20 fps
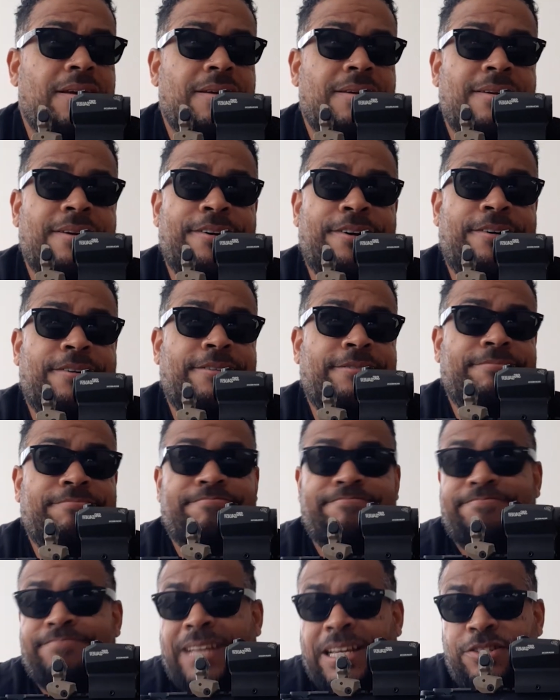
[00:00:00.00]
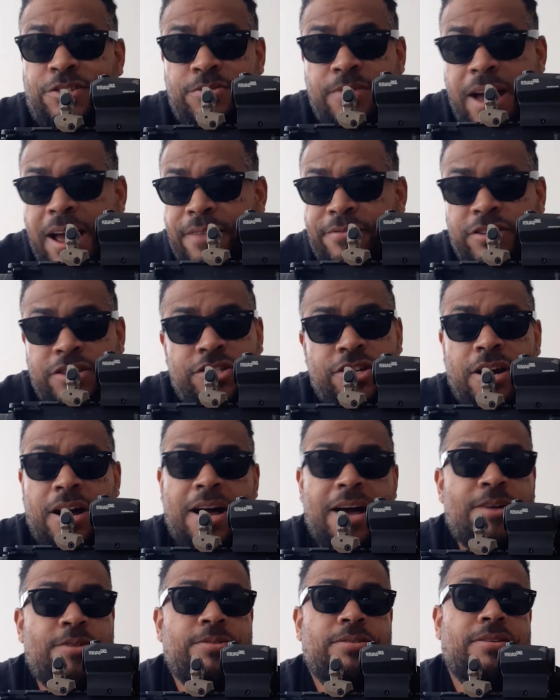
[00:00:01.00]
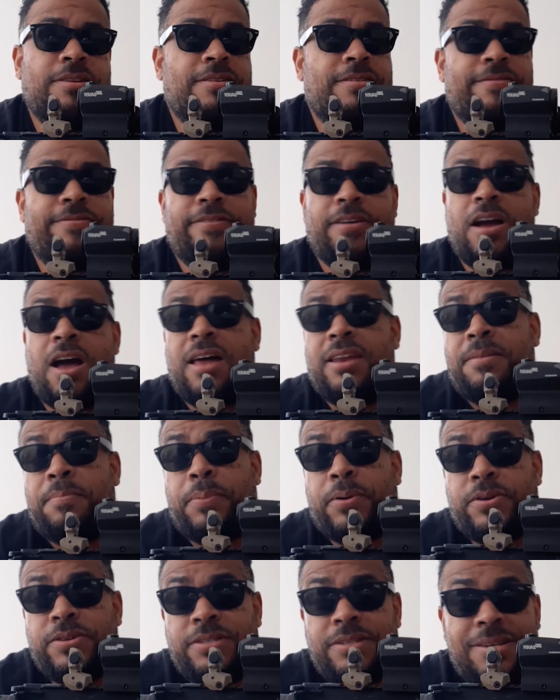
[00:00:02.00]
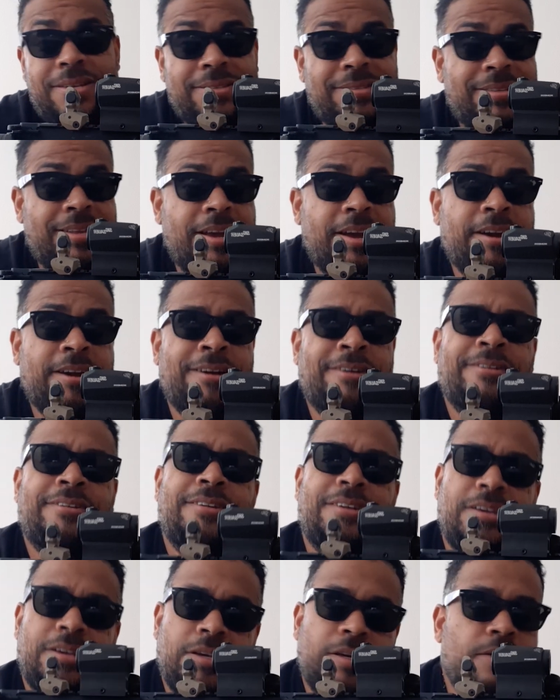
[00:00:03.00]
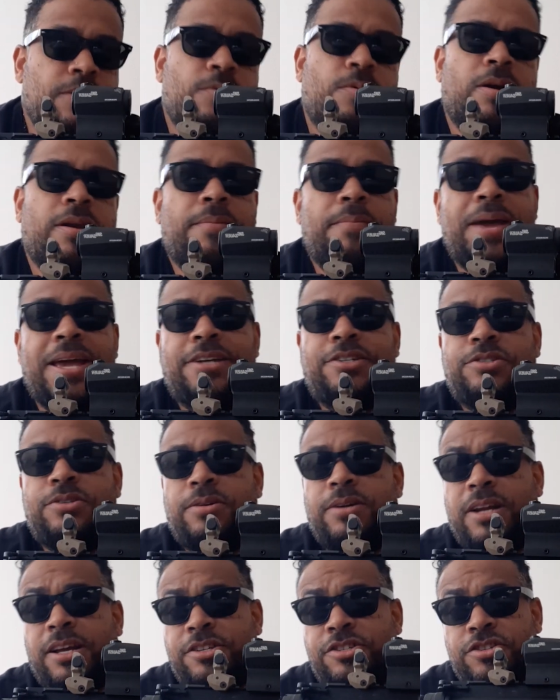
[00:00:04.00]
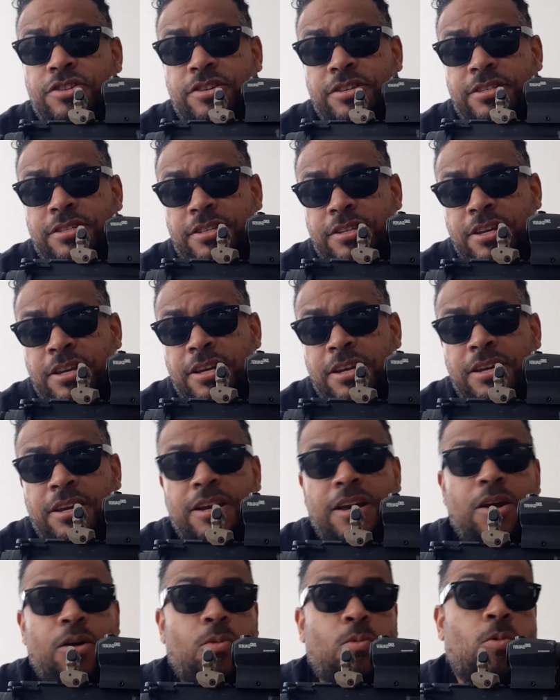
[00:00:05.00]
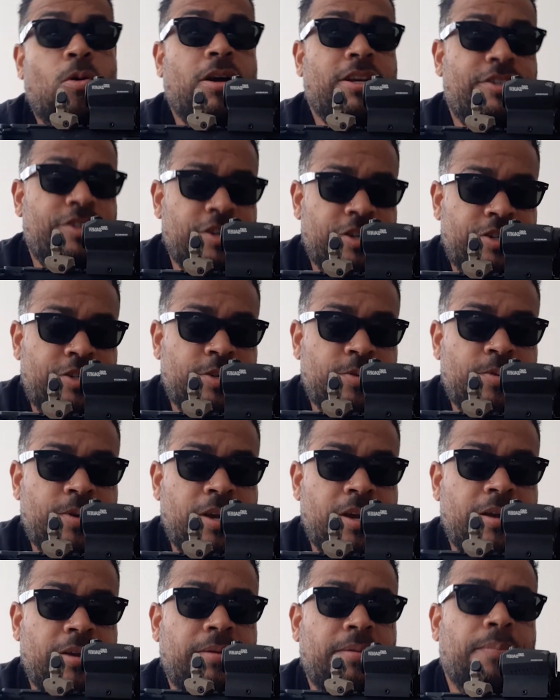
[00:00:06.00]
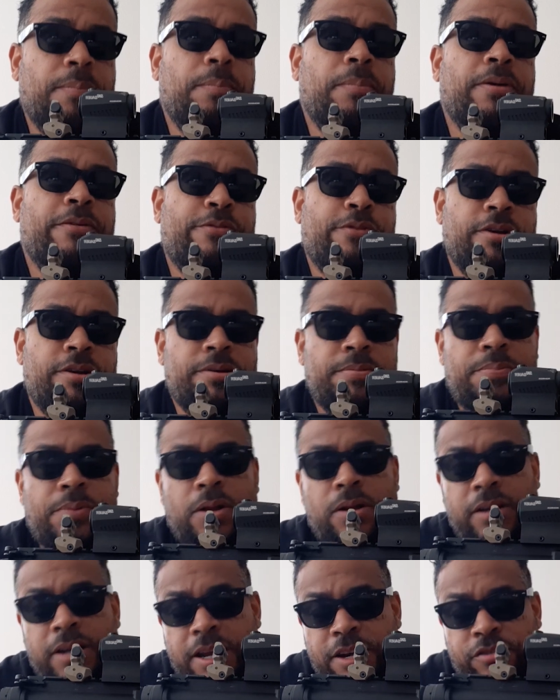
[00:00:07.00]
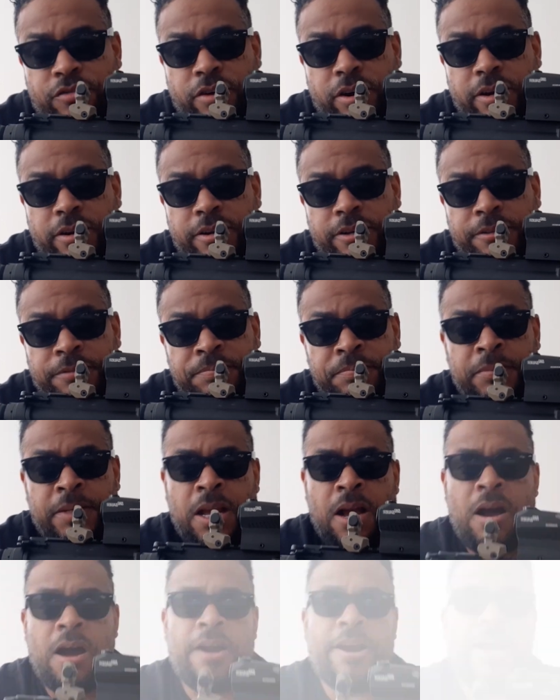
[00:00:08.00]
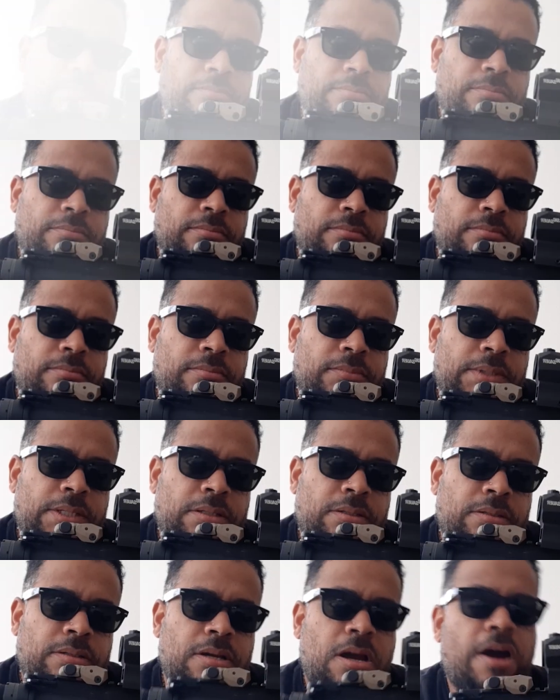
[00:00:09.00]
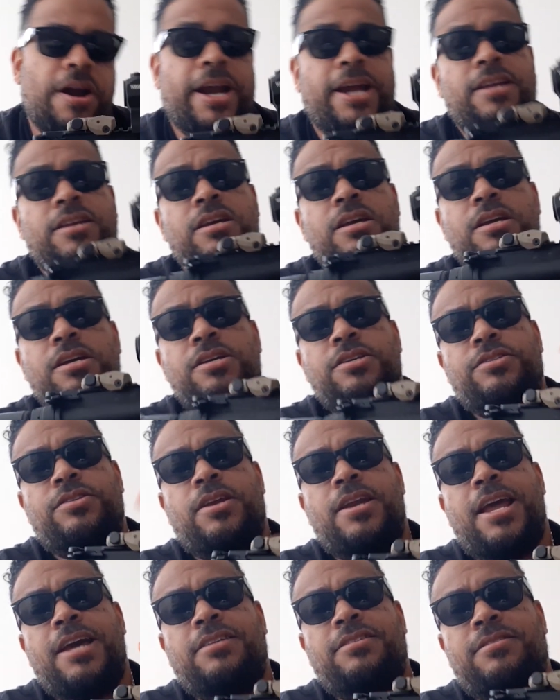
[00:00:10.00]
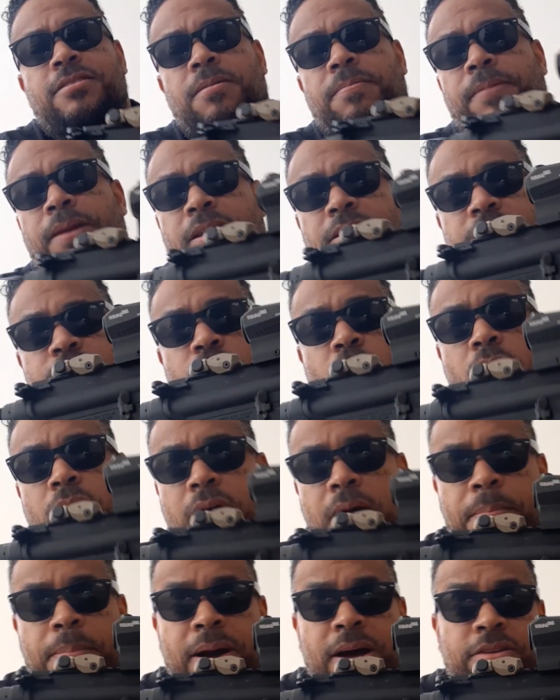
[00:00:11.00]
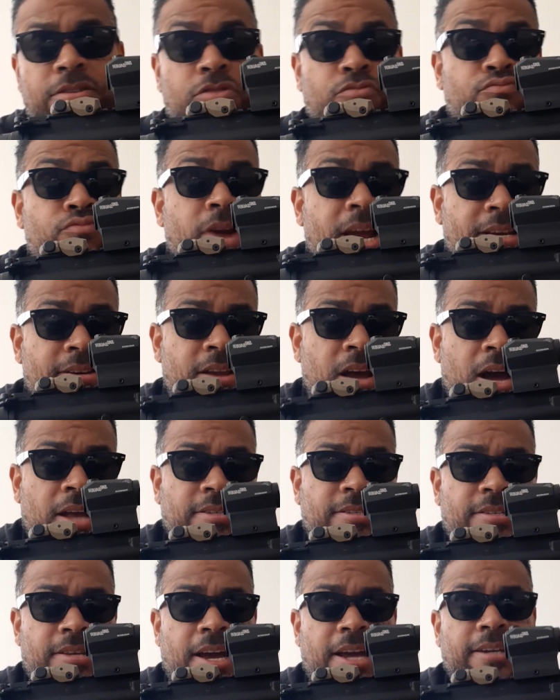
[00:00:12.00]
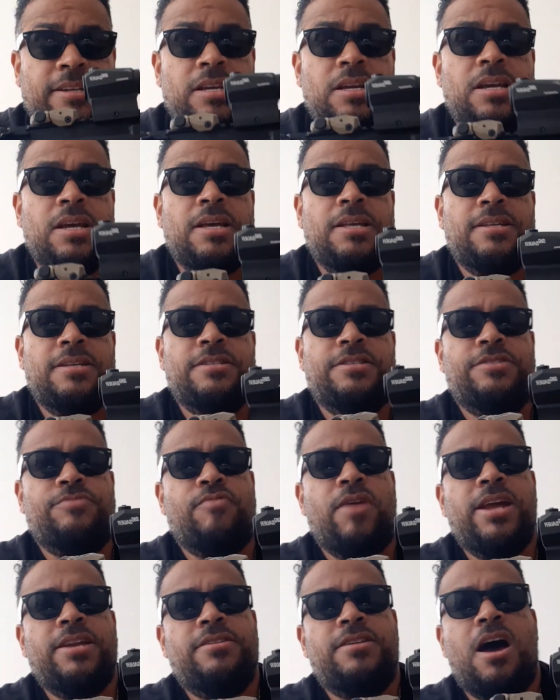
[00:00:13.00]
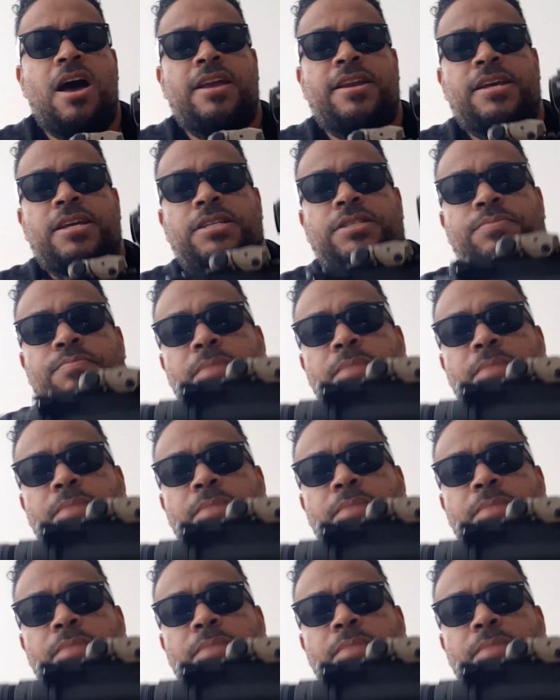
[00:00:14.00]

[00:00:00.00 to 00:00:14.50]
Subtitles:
you know, that you have at your house and you forgot the person is there. You want to make sure that you can see what you're shooting before you pull that trigger. All right. So next up, let's talk about the red dot sight. This red dot is